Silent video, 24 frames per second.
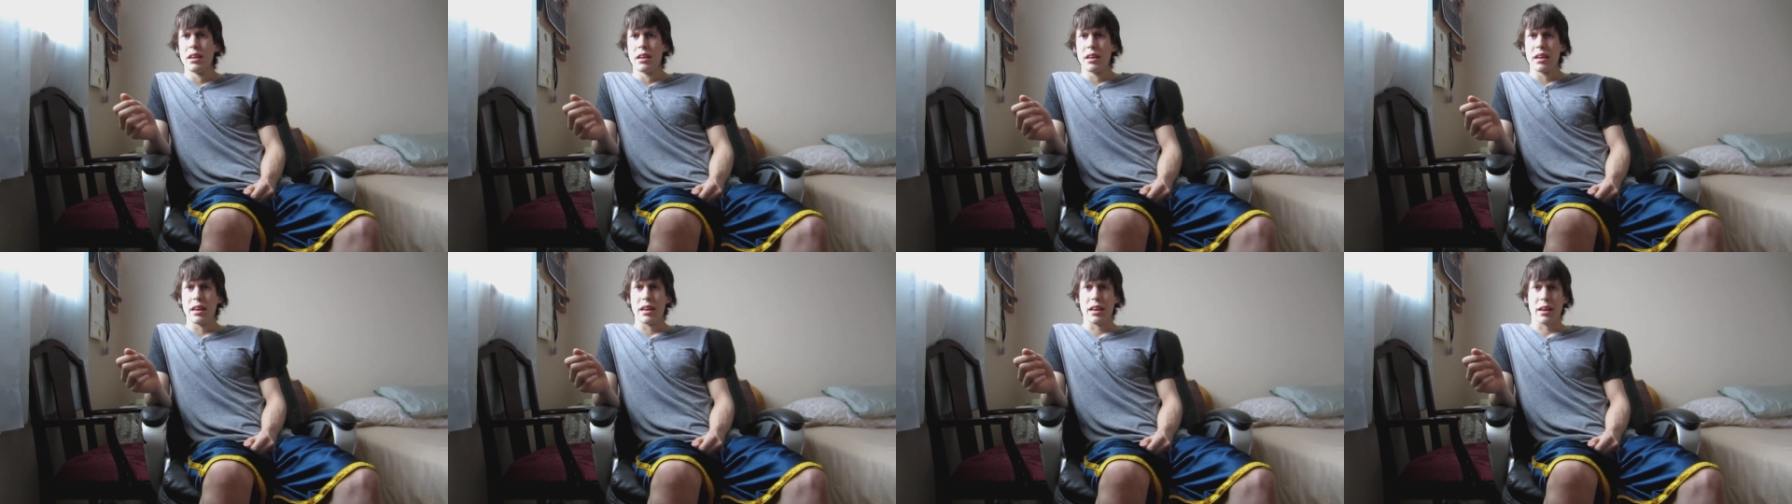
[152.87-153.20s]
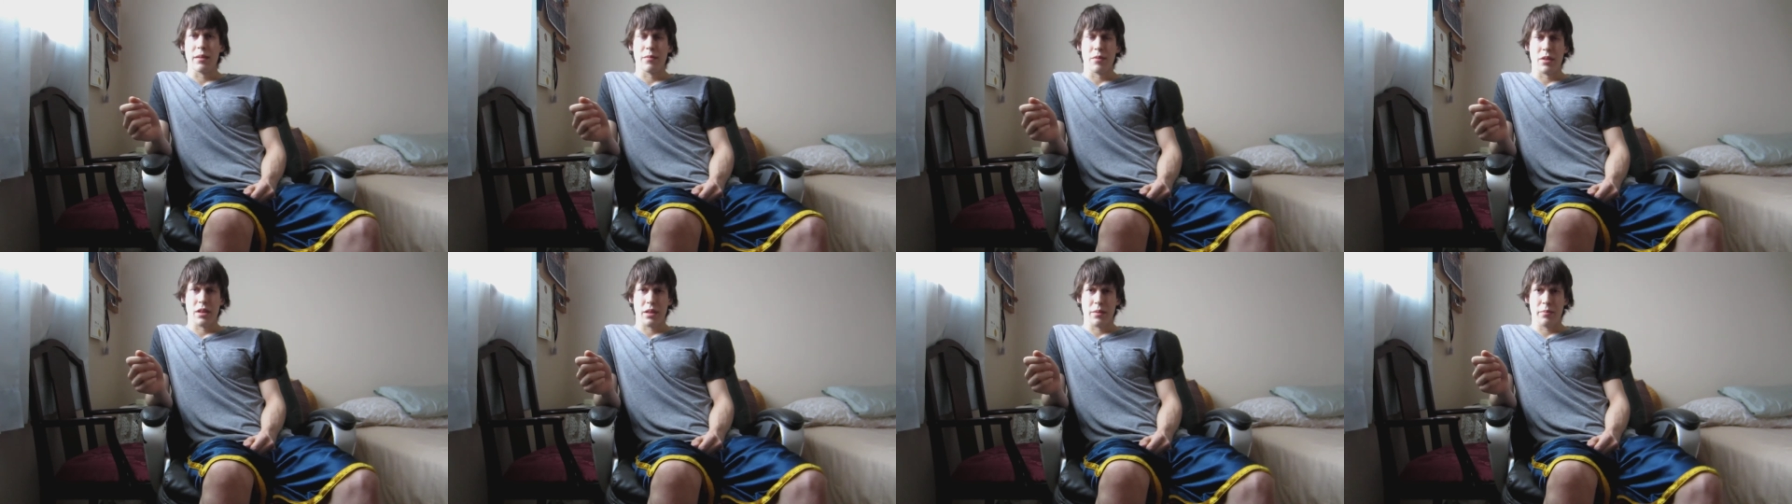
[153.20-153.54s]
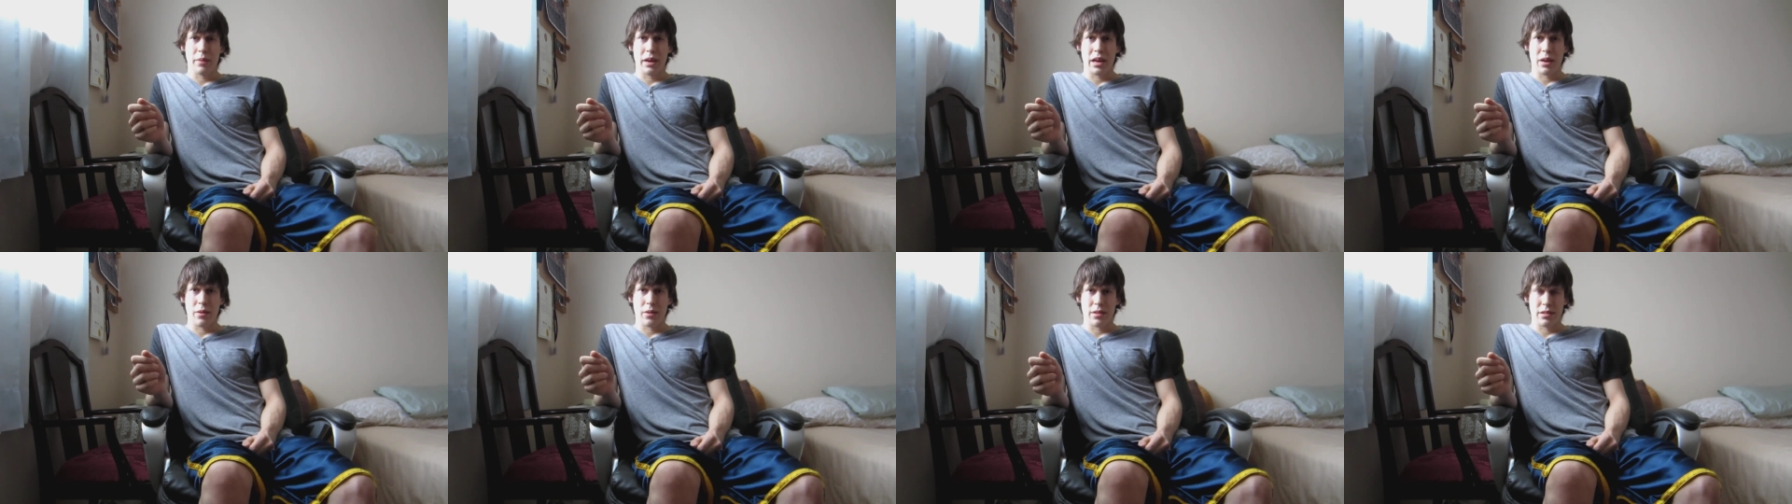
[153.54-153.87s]
and I'm really
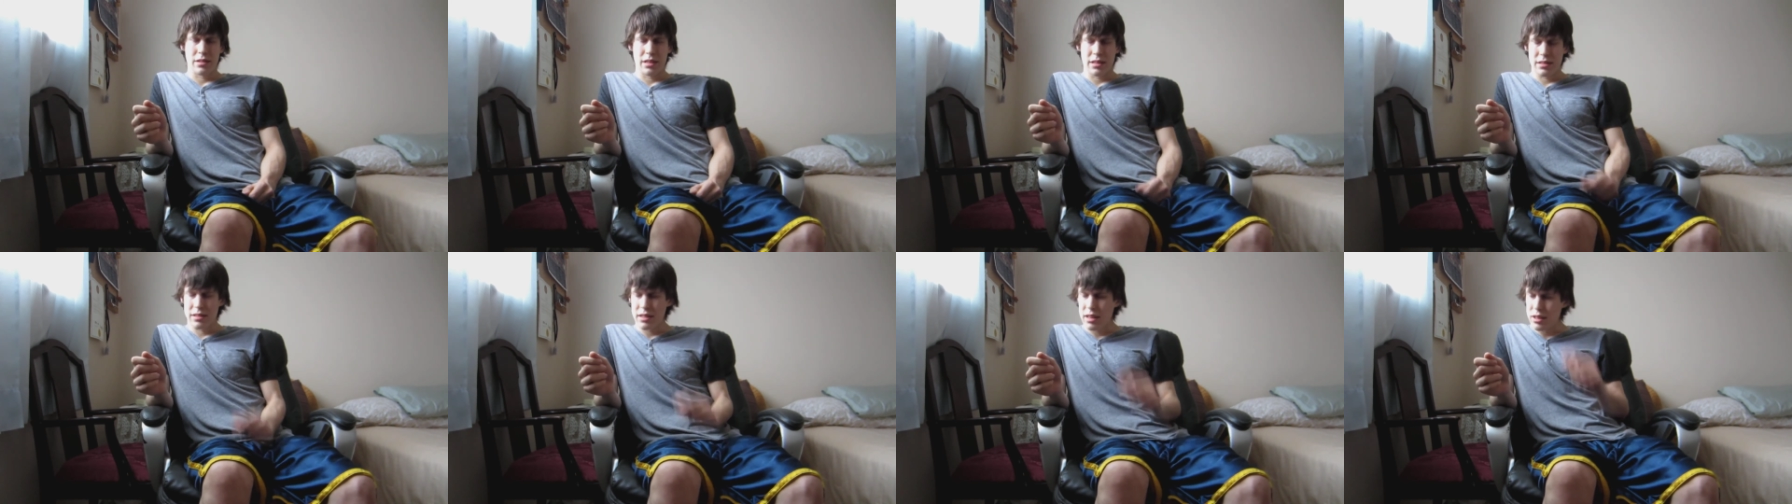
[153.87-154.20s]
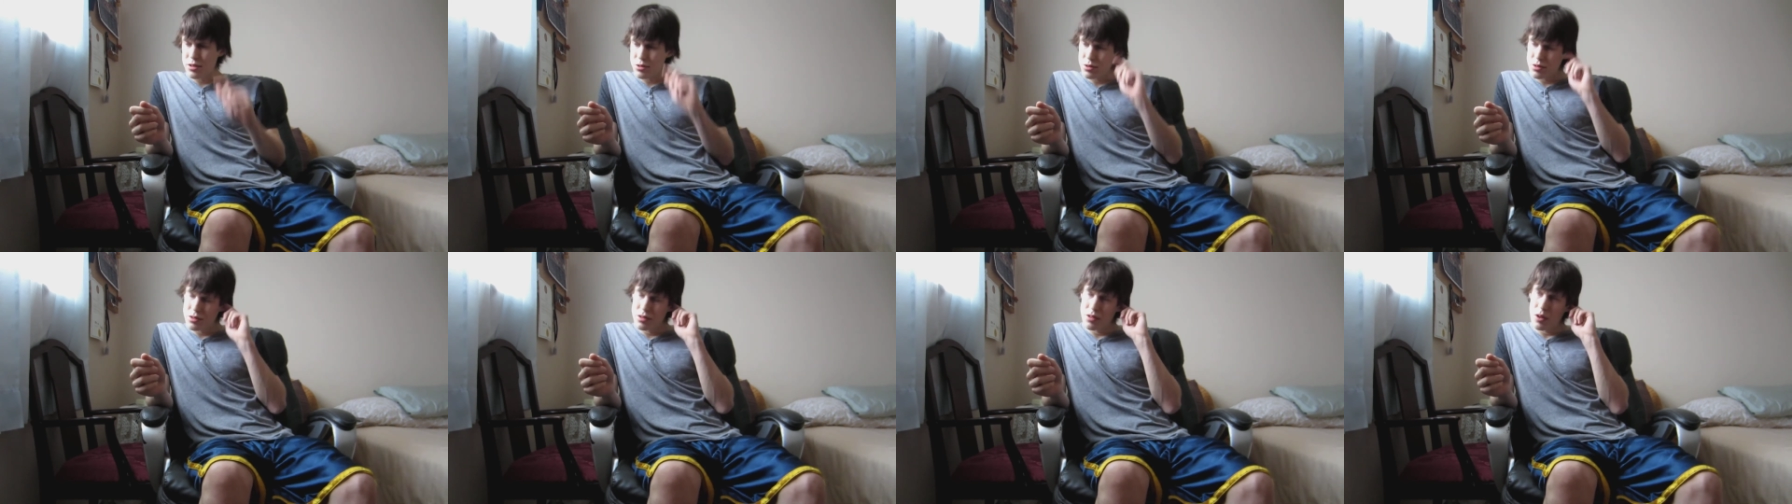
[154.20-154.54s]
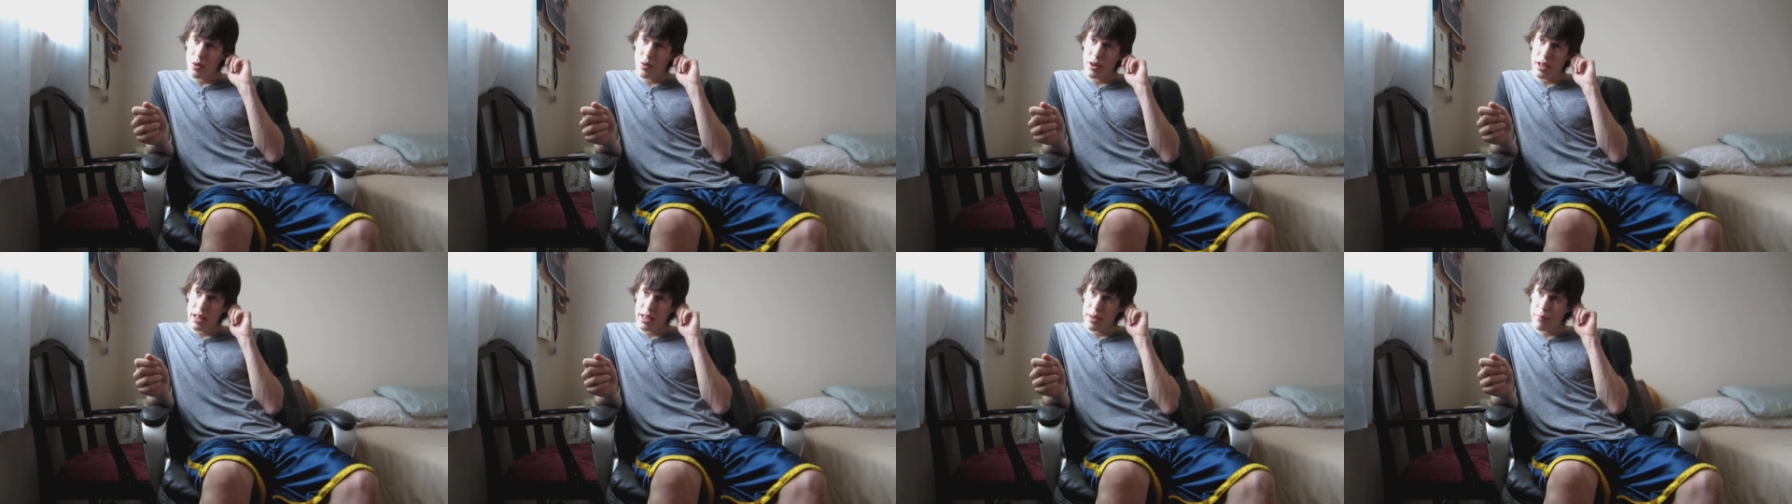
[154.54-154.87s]
bad with set schedules.
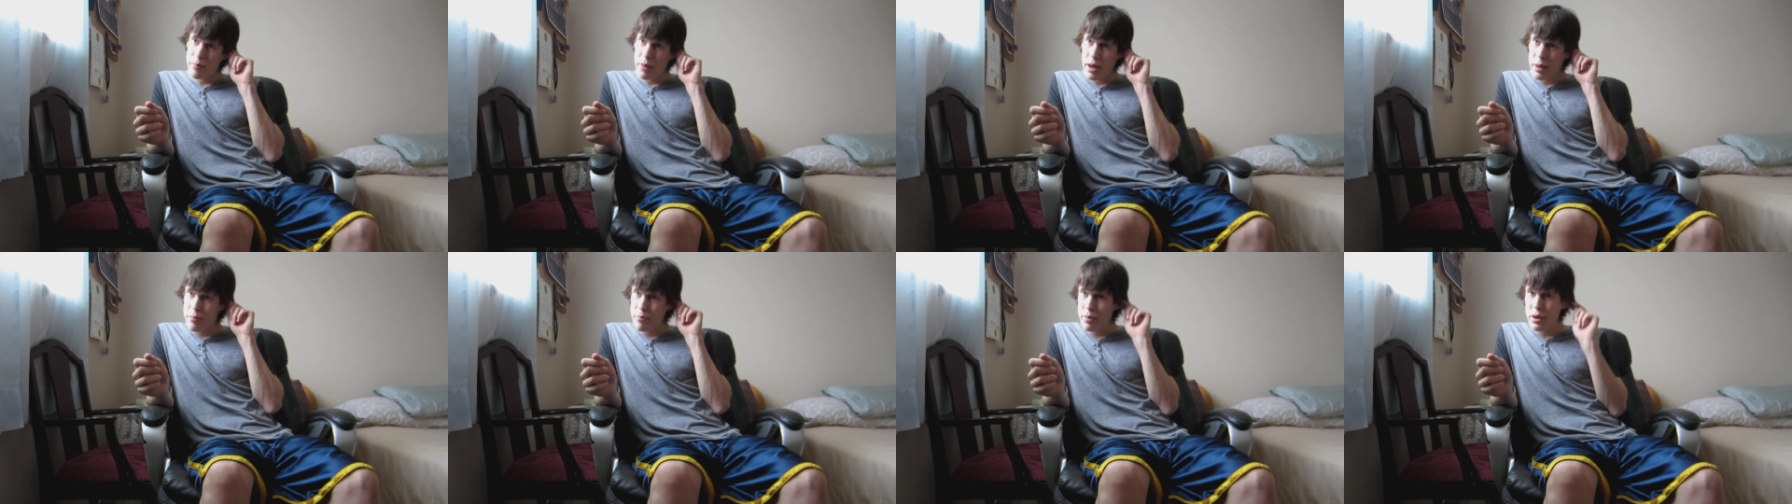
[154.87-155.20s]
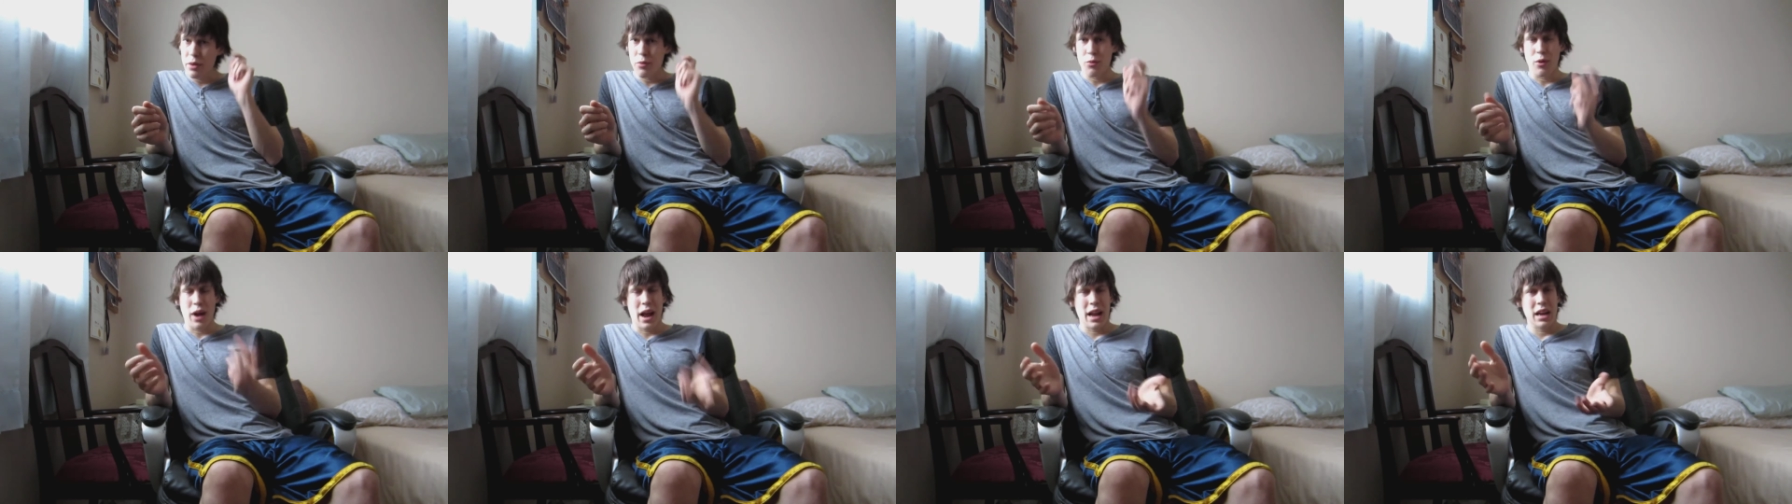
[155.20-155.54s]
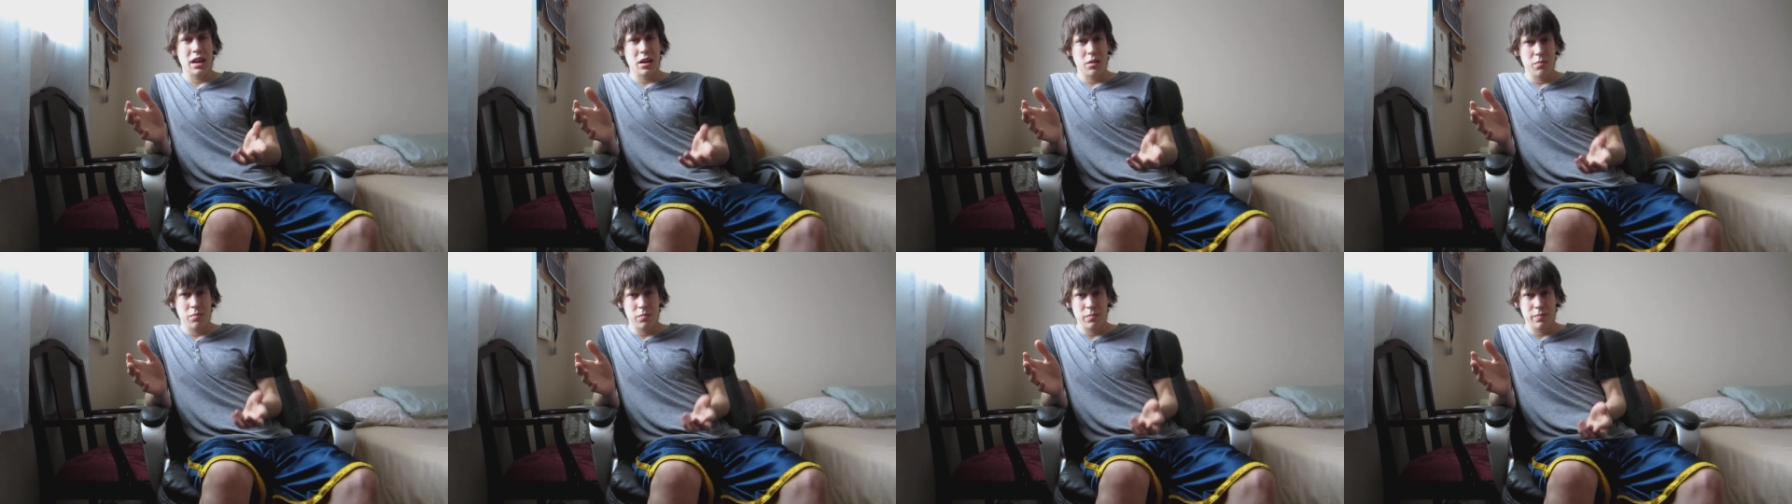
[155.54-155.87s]
So it might be
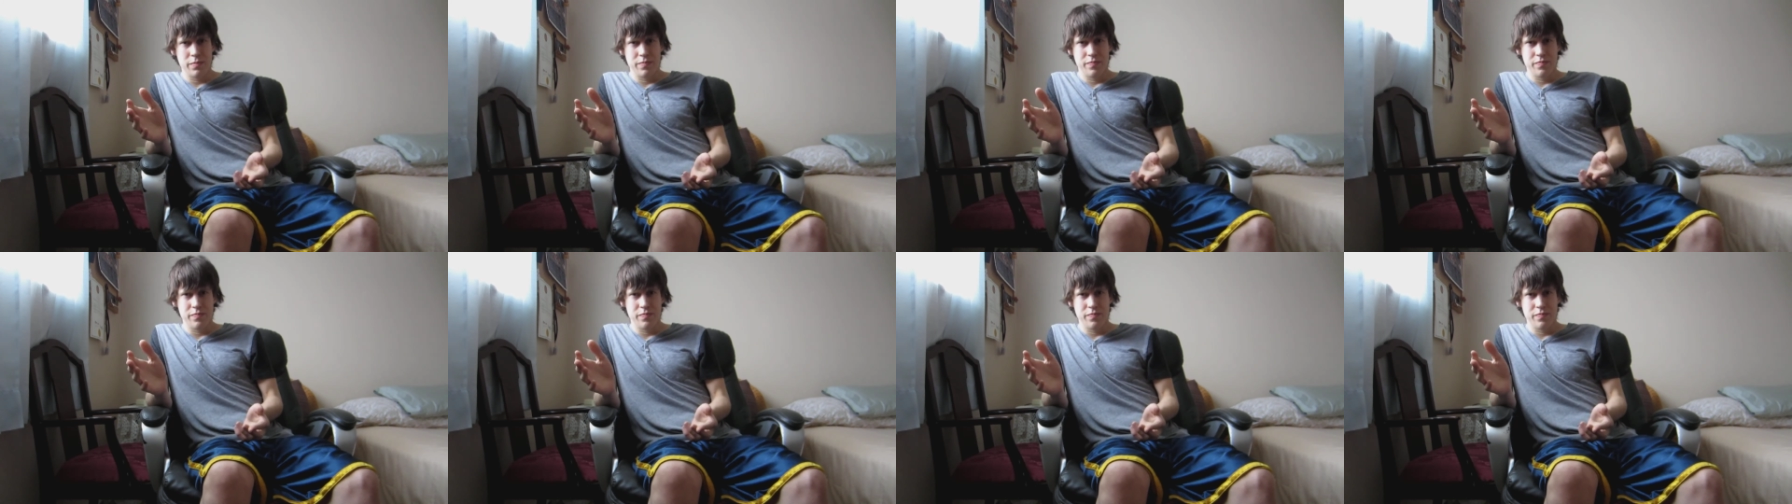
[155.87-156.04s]
random.